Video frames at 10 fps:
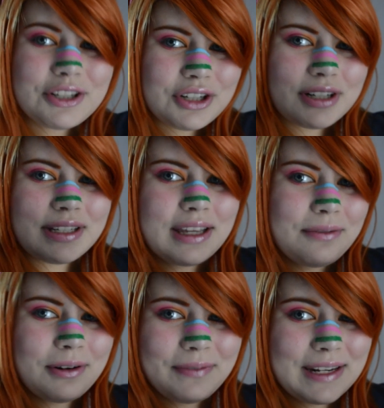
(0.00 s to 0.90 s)
sure to
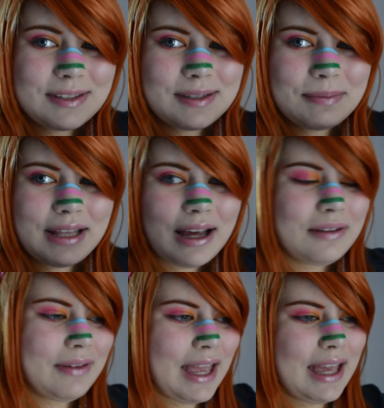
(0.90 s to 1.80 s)
give her video some
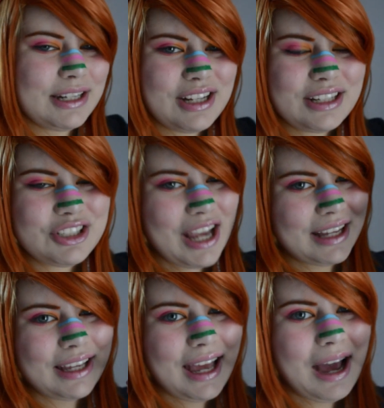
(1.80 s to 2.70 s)
love and
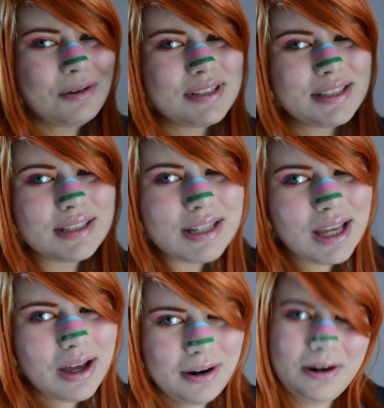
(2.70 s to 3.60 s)
check out
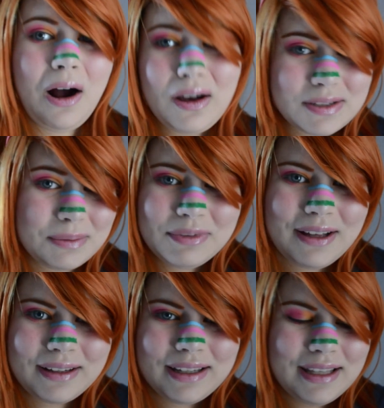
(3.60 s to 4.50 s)
her awesome look.